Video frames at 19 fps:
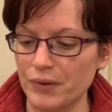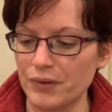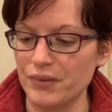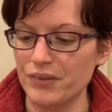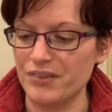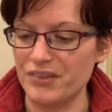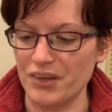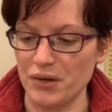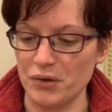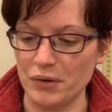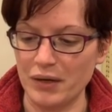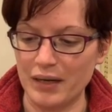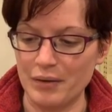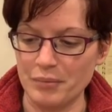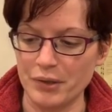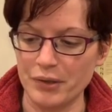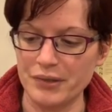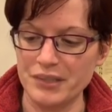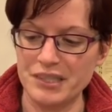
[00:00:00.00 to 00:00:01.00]
So
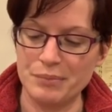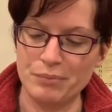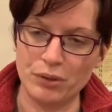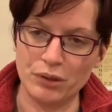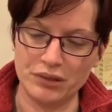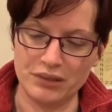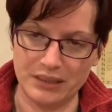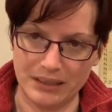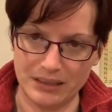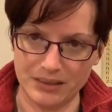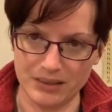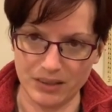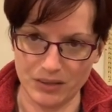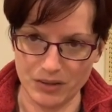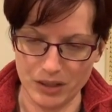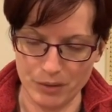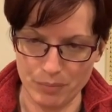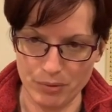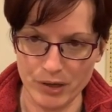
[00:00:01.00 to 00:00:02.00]
I'm going to put in, so
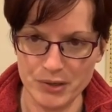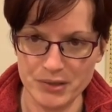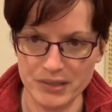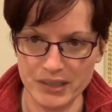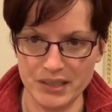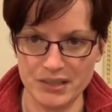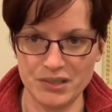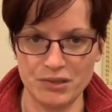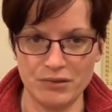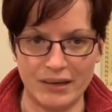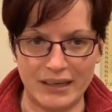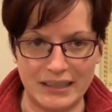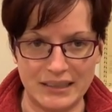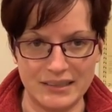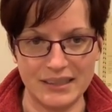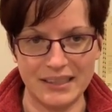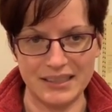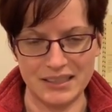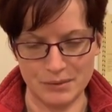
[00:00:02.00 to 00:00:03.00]
the processed
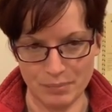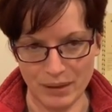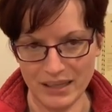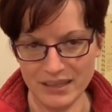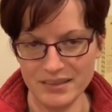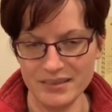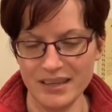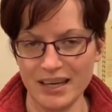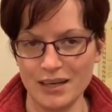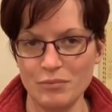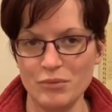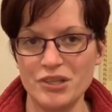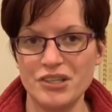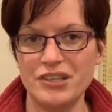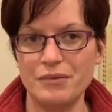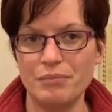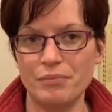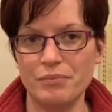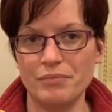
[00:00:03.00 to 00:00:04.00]
grains, it depends how
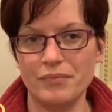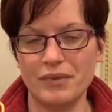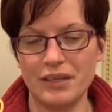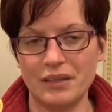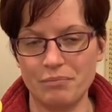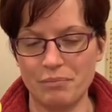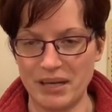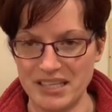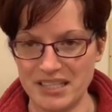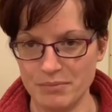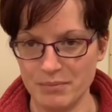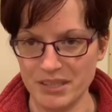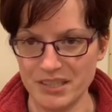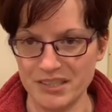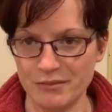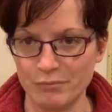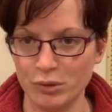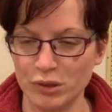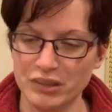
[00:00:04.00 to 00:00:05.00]
much you base
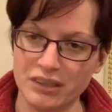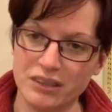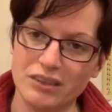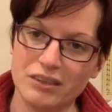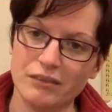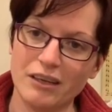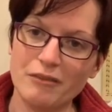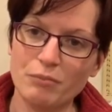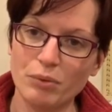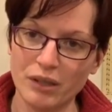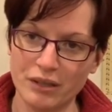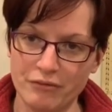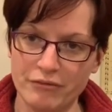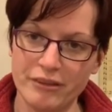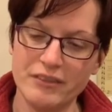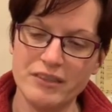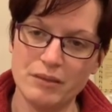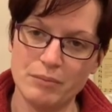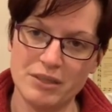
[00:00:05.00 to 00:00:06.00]
mix you put in. So I've put in
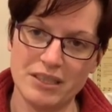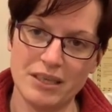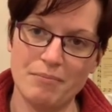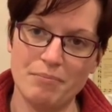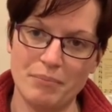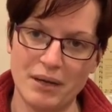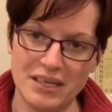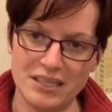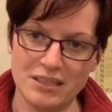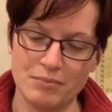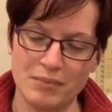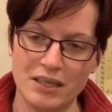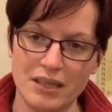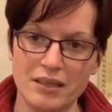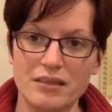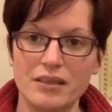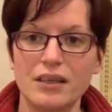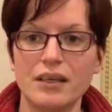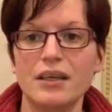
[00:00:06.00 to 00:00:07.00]
50% base
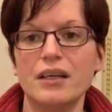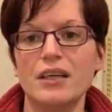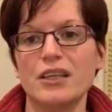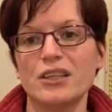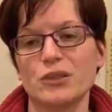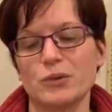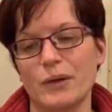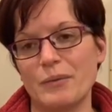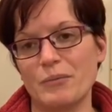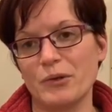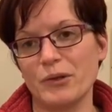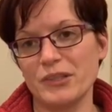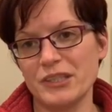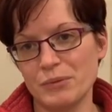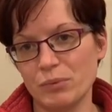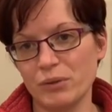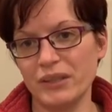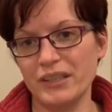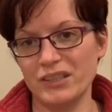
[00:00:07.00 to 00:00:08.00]
mix, so I'm going
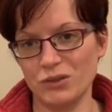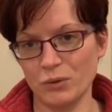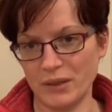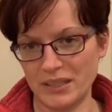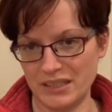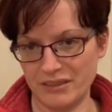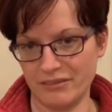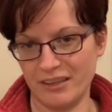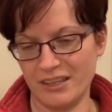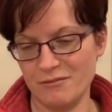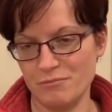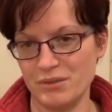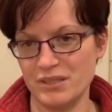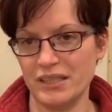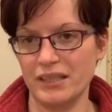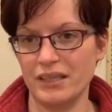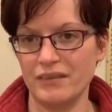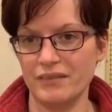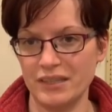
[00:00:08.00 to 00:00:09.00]
to put in
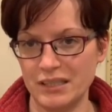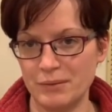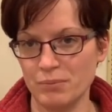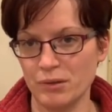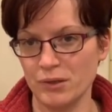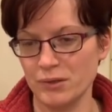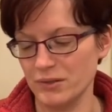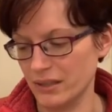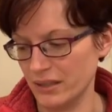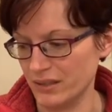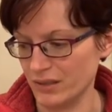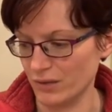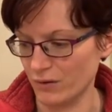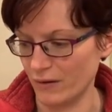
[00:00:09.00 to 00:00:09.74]
25% of these processed